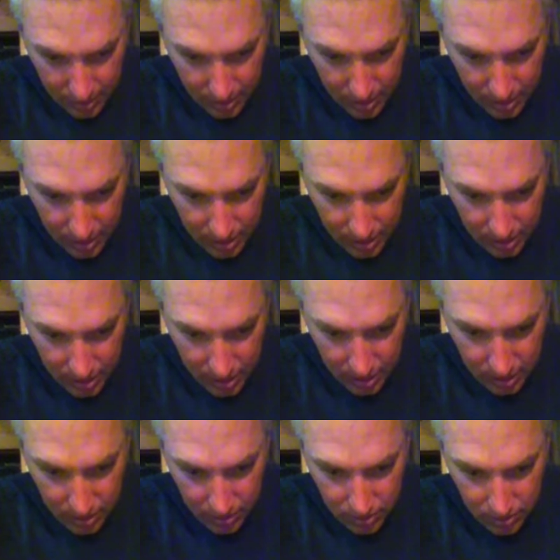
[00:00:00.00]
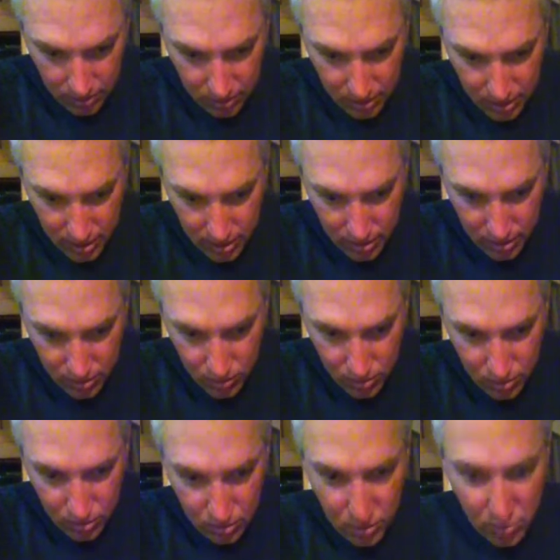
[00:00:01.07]
Okay, let's tighten the screws down. There's
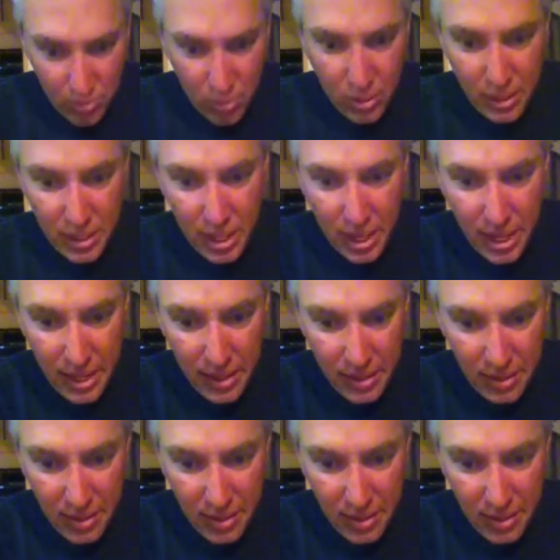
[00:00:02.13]
one screw pretty tight.